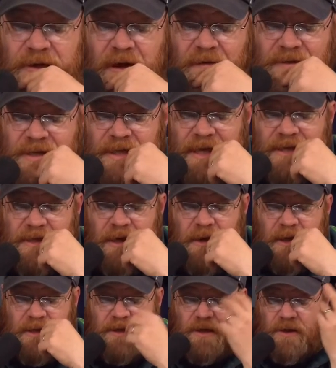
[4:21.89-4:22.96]
and obviously
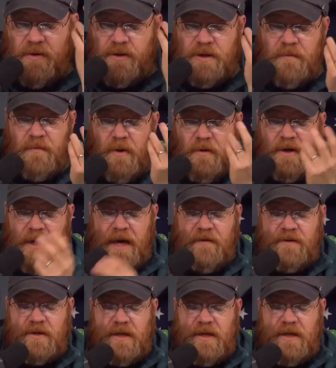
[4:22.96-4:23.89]
that's a huge component, Dave,